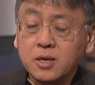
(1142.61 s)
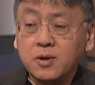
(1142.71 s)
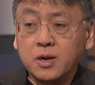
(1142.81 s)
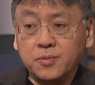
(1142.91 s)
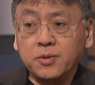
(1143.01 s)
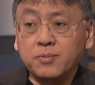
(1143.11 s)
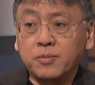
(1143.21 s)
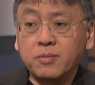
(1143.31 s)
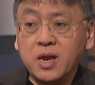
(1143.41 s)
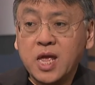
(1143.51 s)
there are
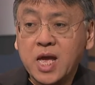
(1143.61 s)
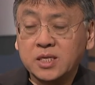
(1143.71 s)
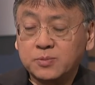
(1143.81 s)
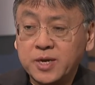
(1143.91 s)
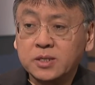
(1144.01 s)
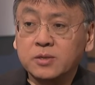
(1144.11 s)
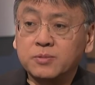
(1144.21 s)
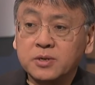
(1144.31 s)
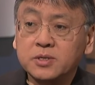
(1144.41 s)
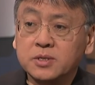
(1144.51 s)
many aspects of
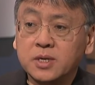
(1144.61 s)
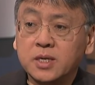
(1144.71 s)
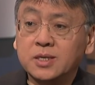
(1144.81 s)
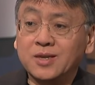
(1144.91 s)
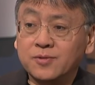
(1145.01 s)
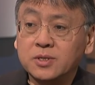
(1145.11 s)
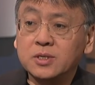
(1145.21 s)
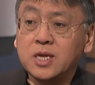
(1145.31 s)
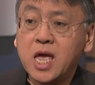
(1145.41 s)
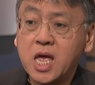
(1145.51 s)
British society even
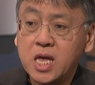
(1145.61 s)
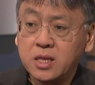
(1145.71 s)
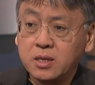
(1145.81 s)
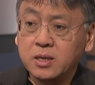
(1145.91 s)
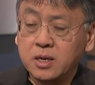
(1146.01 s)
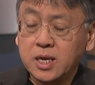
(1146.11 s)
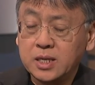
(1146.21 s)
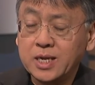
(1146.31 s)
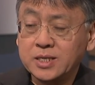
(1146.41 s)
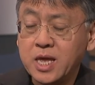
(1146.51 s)
today that, that ha
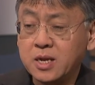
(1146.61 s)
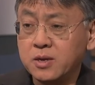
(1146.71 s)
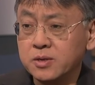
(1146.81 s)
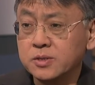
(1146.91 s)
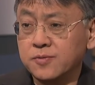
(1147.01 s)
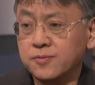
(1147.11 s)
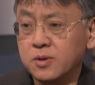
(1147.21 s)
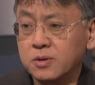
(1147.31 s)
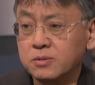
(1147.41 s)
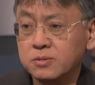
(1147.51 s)
has echoes of
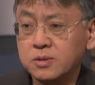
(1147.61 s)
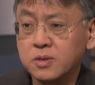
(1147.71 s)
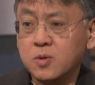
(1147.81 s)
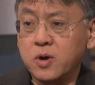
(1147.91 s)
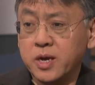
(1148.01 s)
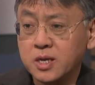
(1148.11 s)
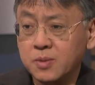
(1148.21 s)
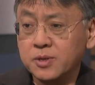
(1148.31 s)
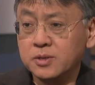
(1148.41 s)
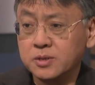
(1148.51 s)
not quite
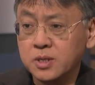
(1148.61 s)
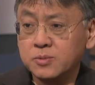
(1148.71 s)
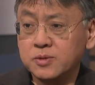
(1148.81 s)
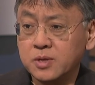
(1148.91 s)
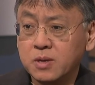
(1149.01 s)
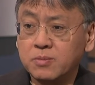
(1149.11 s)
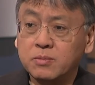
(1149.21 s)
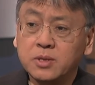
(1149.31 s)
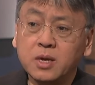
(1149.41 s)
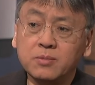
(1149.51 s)
coming to terms with that,
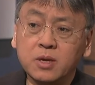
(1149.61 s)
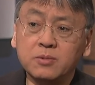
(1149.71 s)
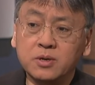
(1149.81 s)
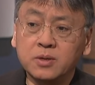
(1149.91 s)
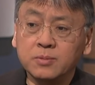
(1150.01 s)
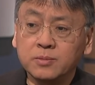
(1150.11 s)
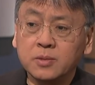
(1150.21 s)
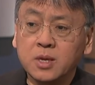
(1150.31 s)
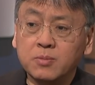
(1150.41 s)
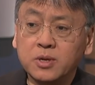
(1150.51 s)
that memory.
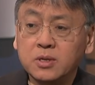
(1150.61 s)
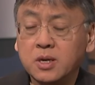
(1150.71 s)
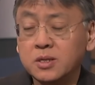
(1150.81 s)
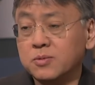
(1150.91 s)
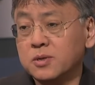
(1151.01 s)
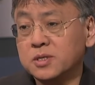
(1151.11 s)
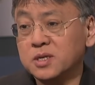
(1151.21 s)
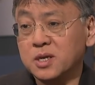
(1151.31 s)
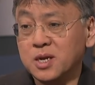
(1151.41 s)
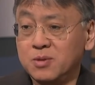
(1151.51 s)
Mm. But, you know, I don't want to
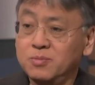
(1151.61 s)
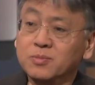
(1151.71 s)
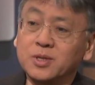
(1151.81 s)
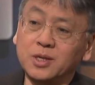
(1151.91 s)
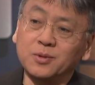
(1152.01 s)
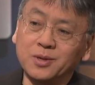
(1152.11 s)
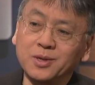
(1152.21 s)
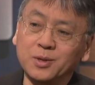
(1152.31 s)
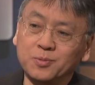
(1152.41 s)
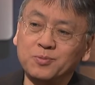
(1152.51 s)
sing about
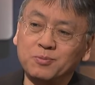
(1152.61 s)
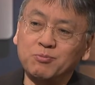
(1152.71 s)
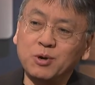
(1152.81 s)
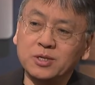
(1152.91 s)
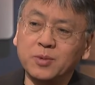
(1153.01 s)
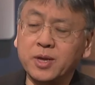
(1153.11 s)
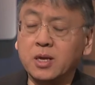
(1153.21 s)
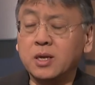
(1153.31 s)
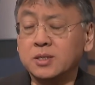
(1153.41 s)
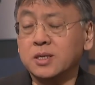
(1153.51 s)
uh, Britain. I mean, I, I,